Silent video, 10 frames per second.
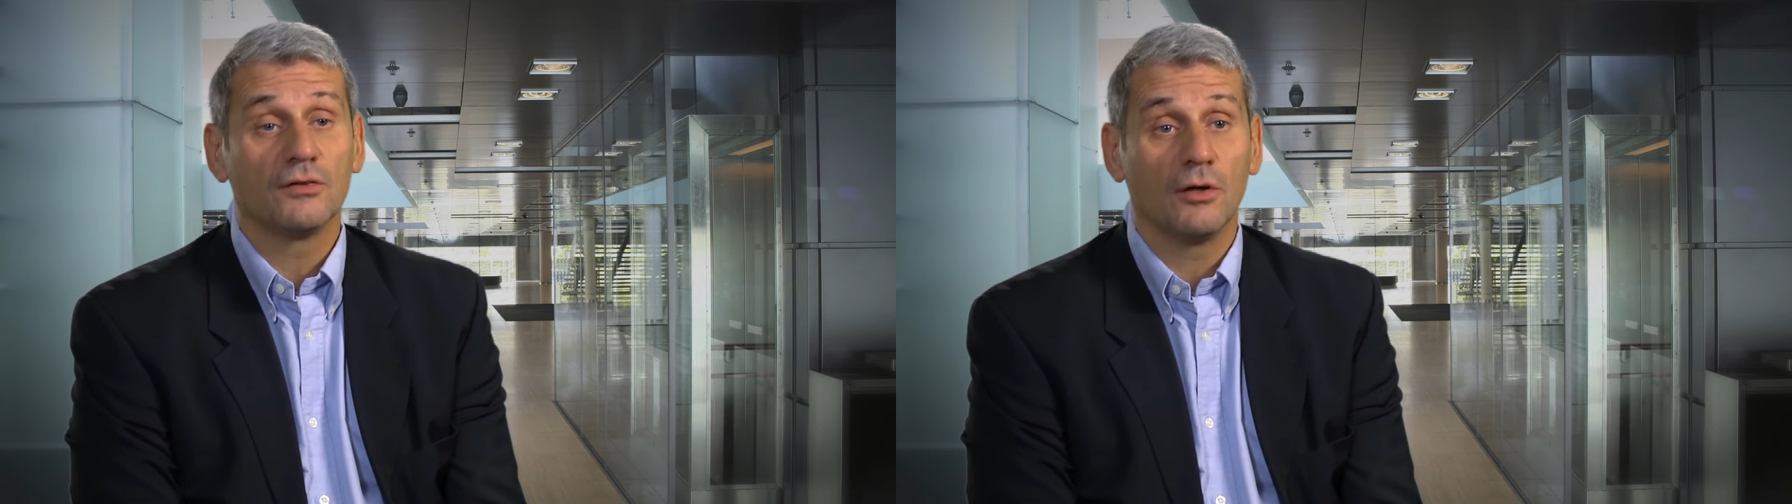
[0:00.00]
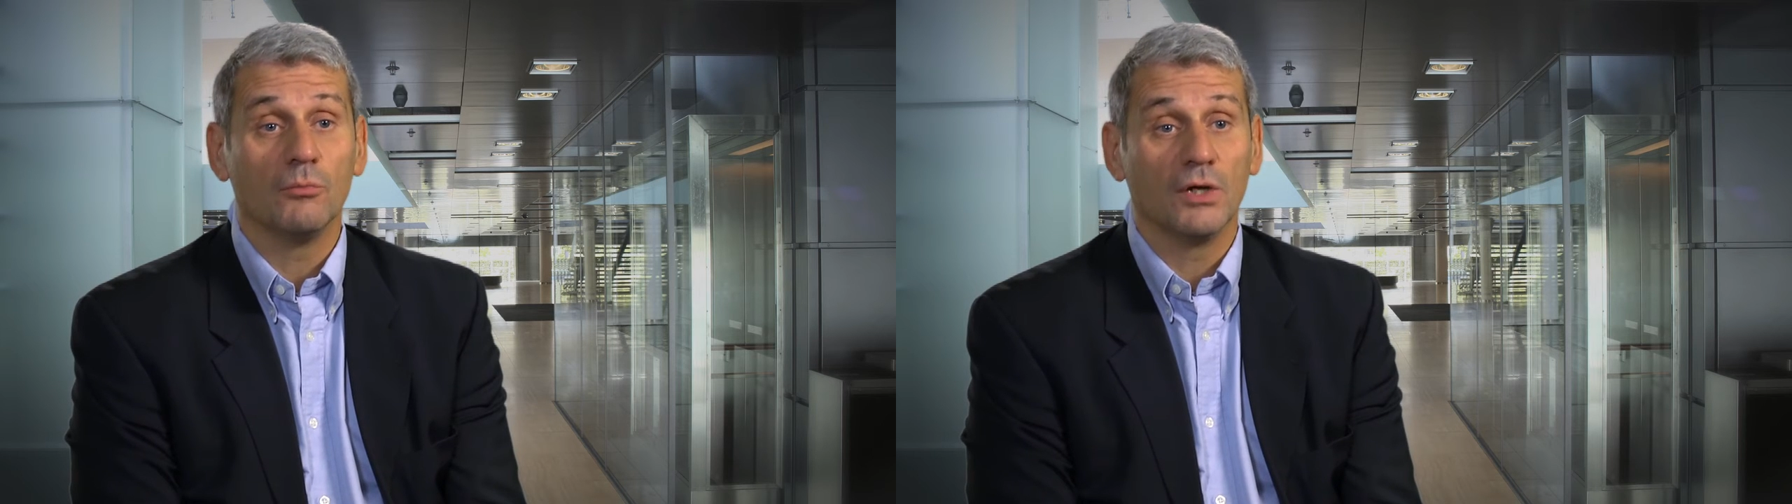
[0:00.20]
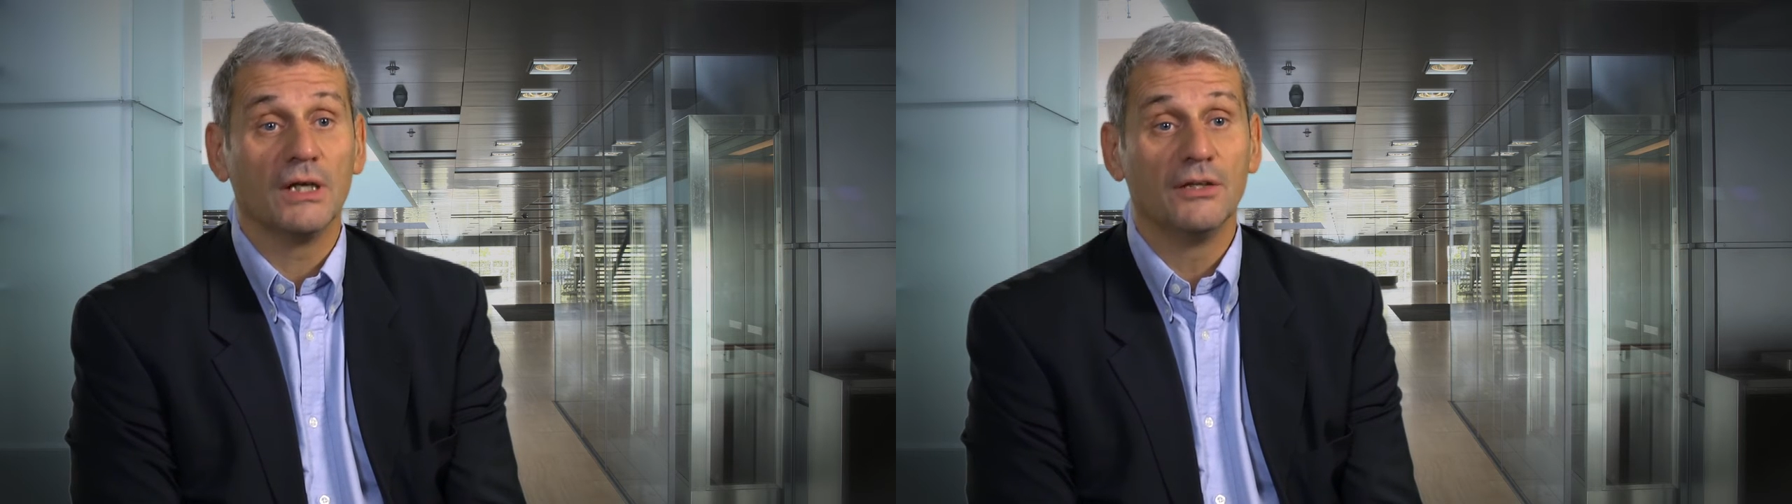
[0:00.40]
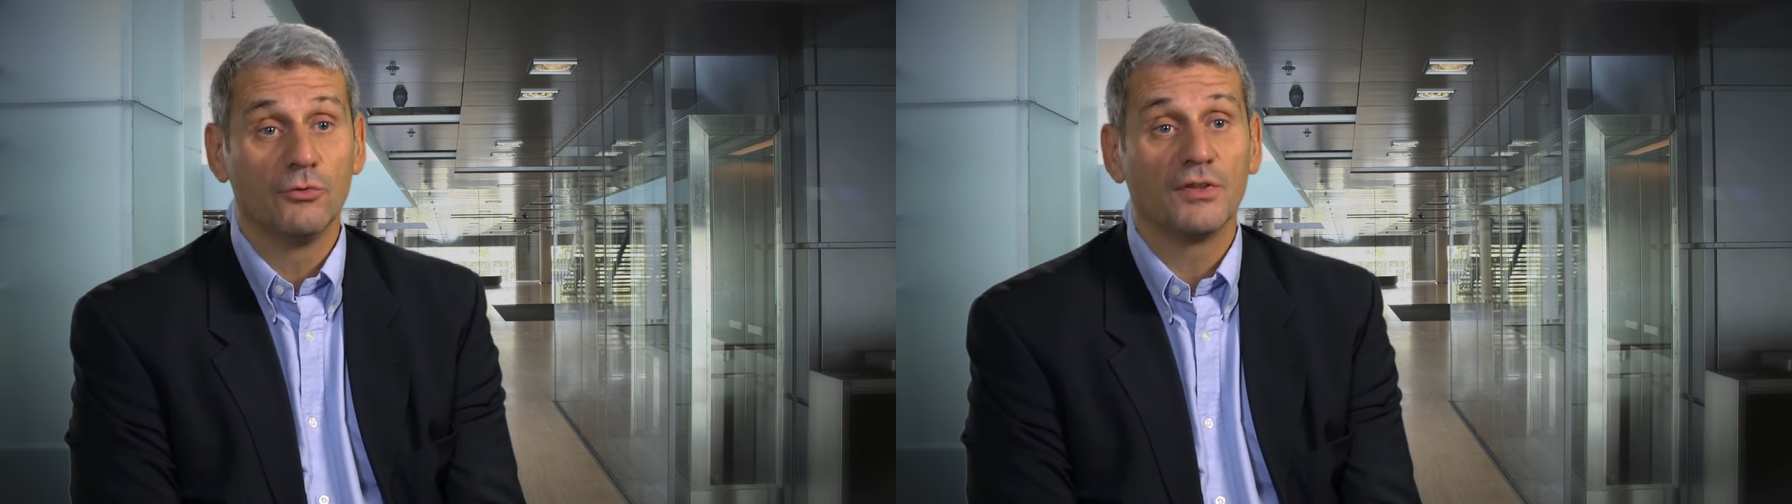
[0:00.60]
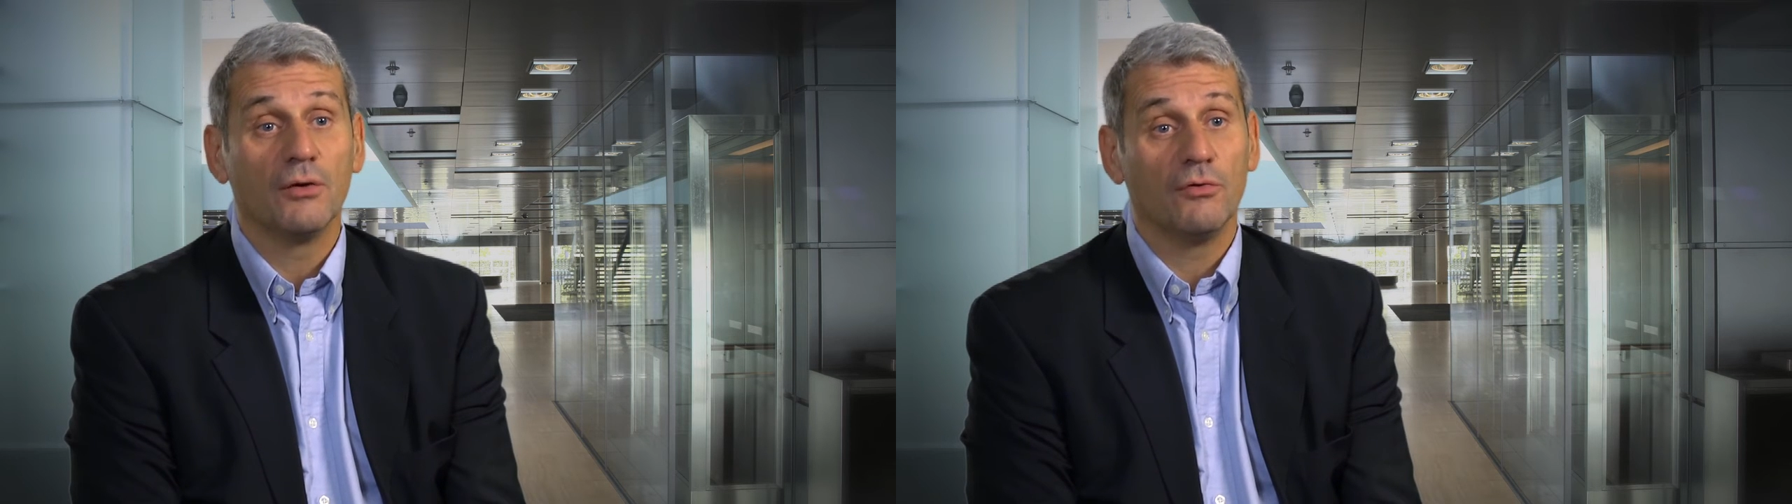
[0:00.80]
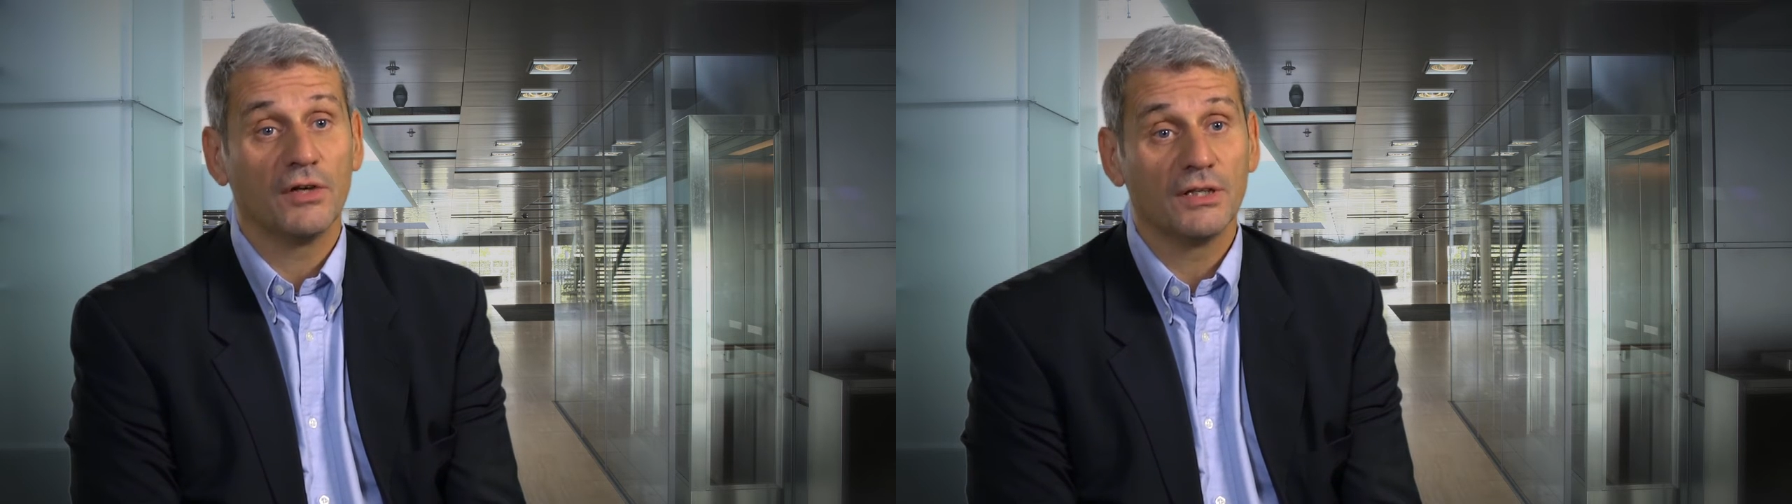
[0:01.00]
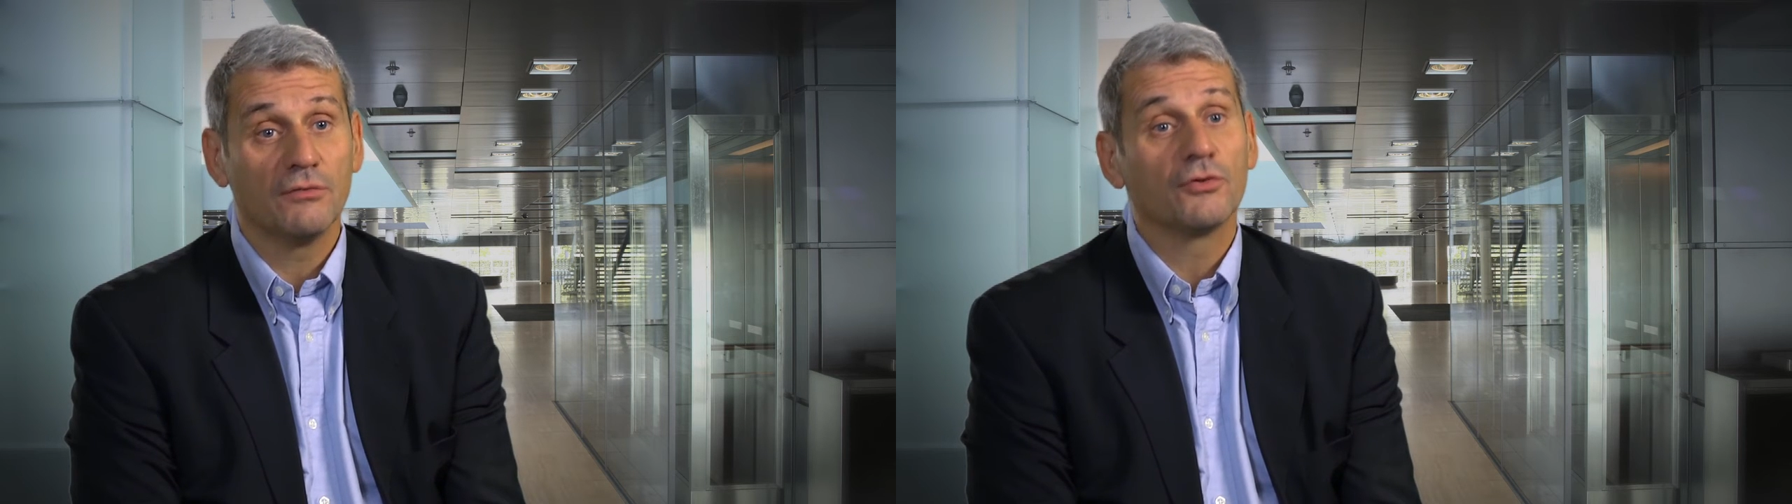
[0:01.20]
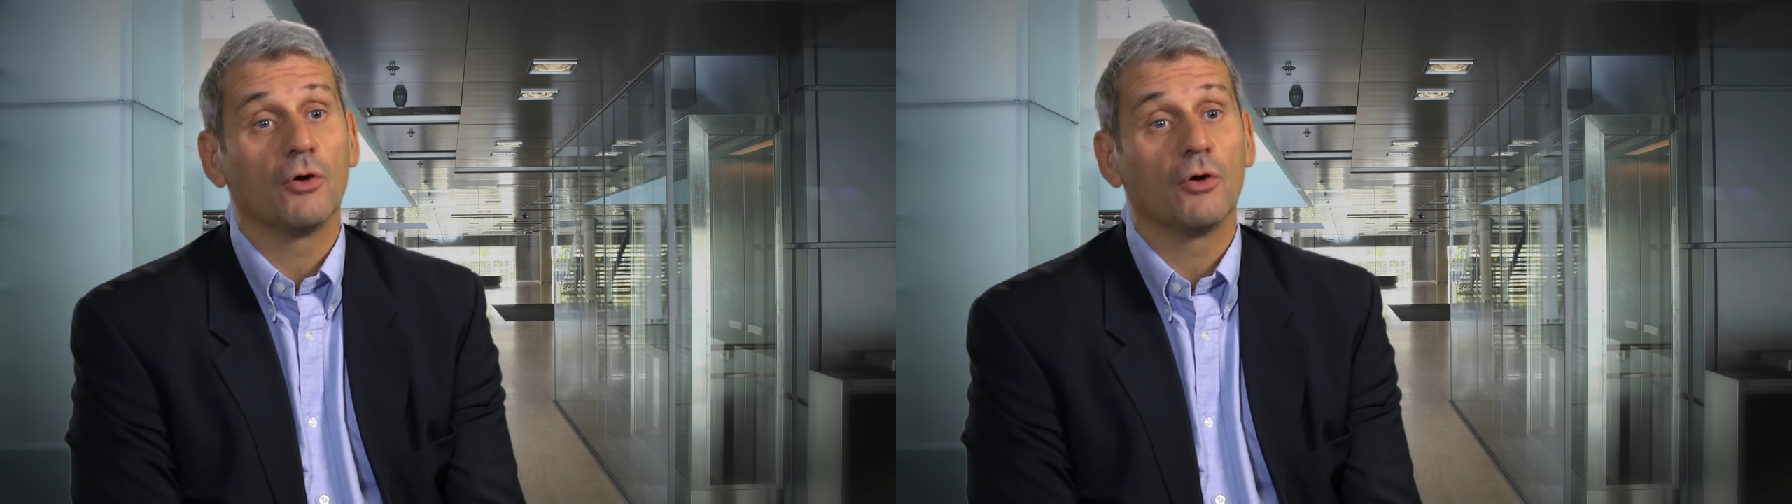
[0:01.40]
some Linux derivatives